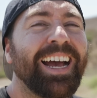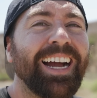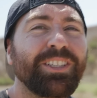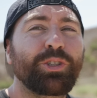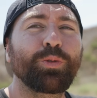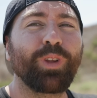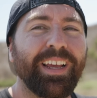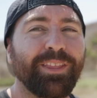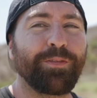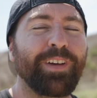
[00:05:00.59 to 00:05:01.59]
I do
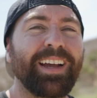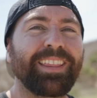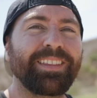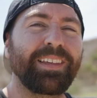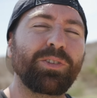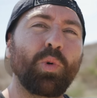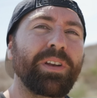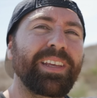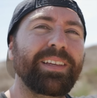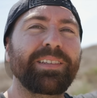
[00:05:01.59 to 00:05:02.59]
like the fact that this
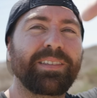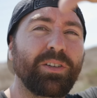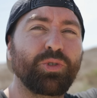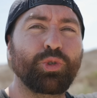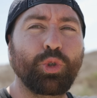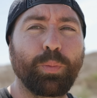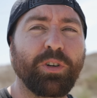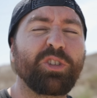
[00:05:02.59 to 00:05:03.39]
one is super